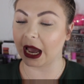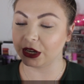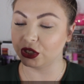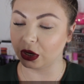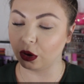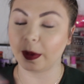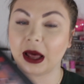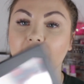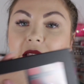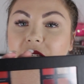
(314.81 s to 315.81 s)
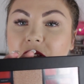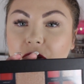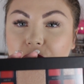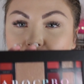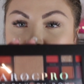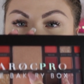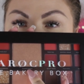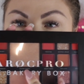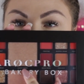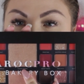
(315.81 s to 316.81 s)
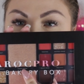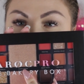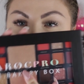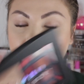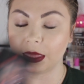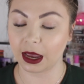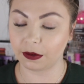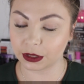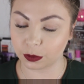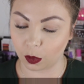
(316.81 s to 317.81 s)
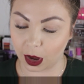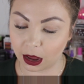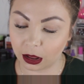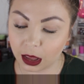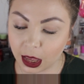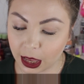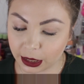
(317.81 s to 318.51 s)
eyeshadow palette, and it's got two highlights in there as well.